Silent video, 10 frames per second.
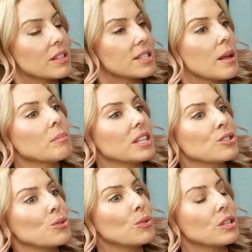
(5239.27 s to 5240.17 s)
something
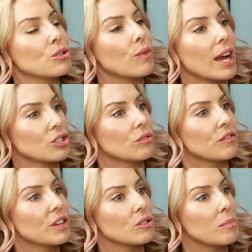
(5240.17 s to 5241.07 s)
to these irrational
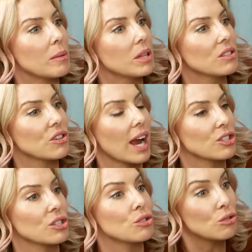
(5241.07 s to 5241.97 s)
fears. Maybe these are
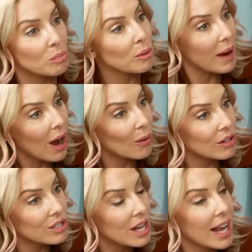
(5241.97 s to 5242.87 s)
actually
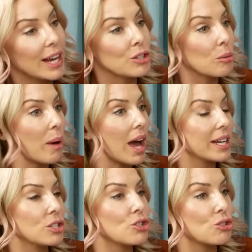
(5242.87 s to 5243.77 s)
superpowers, and your
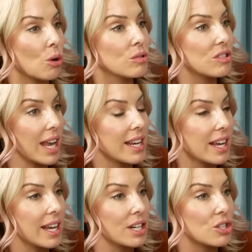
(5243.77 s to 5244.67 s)
body is so
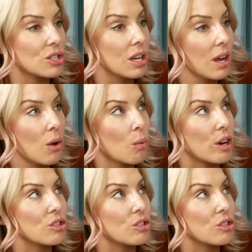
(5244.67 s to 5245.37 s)
psychic, and we are